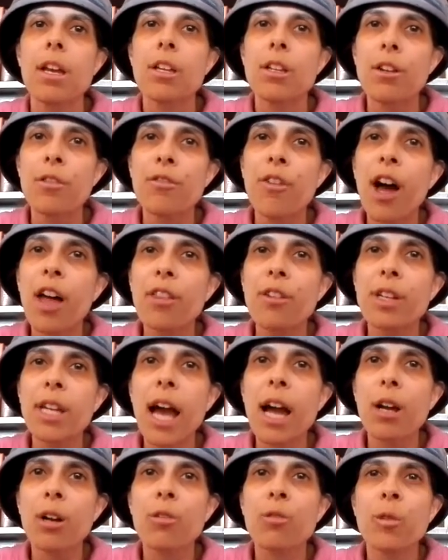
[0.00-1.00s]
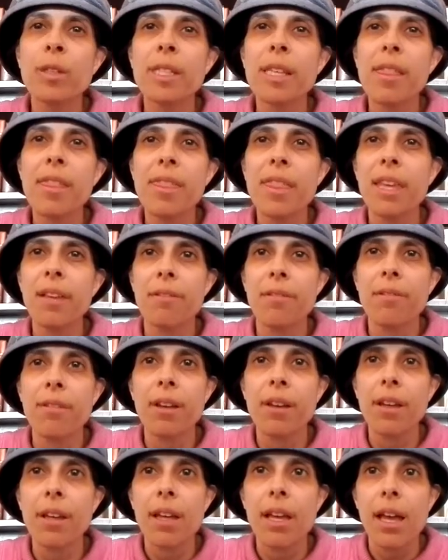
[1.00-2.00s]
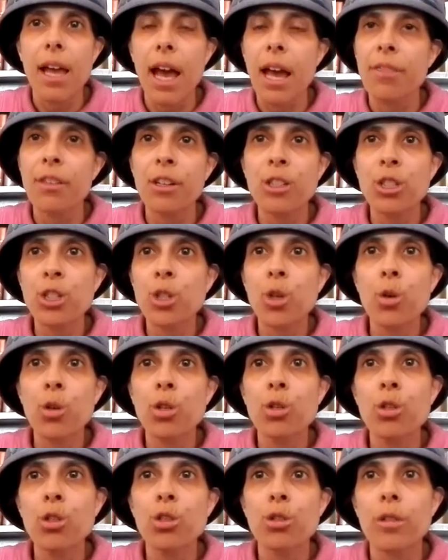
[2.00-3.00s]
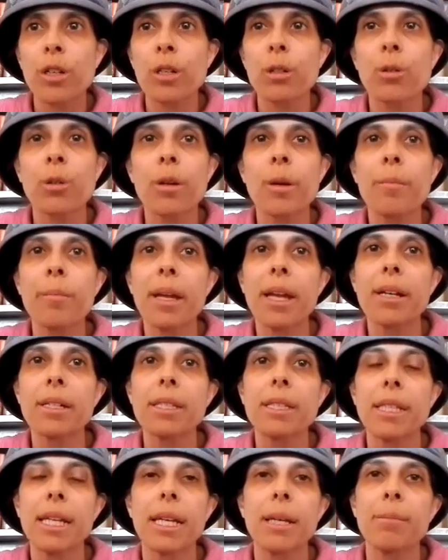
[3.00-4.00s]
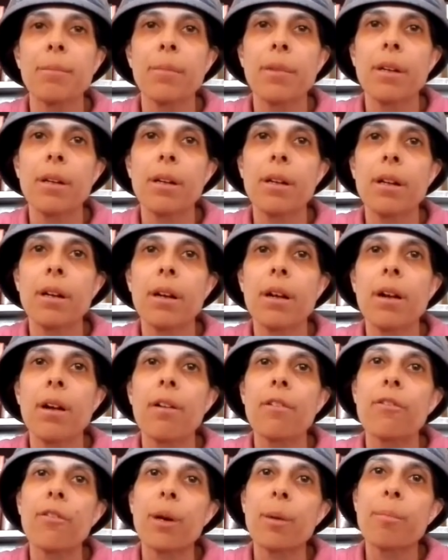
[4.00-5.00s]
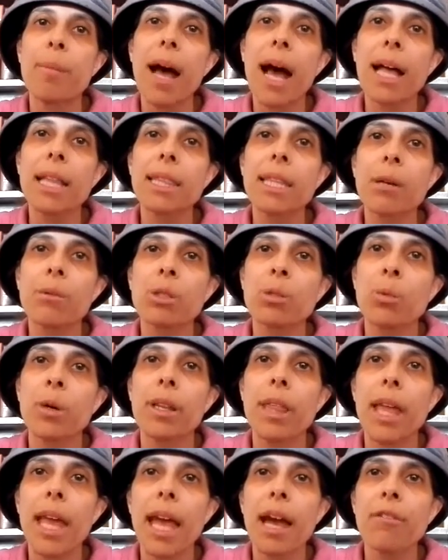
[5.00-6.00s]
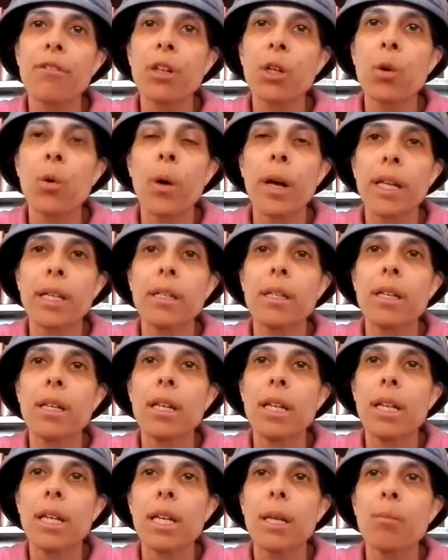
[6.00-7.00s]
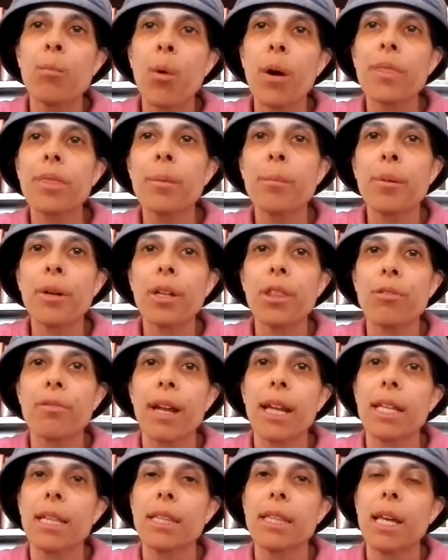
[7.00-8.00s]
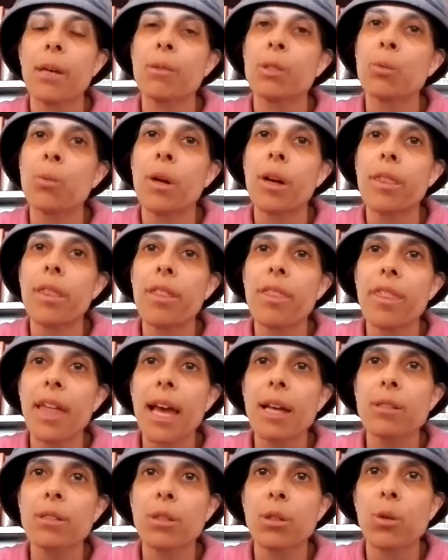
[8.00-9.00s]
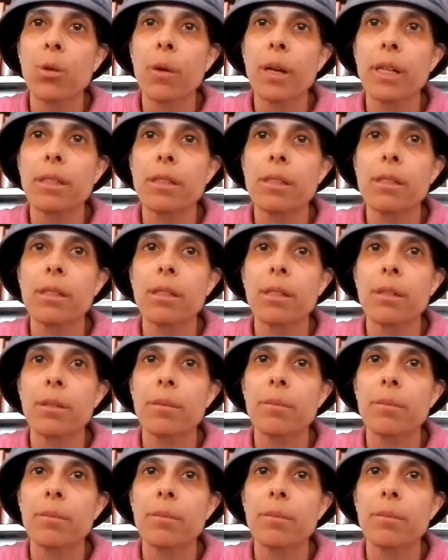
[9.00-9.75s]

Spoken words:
Your father Yaakov was a thief, and there's no usurer who compares to him. For a pot that was worth half a coin, he bought the birthright that was worth 1,000 coins.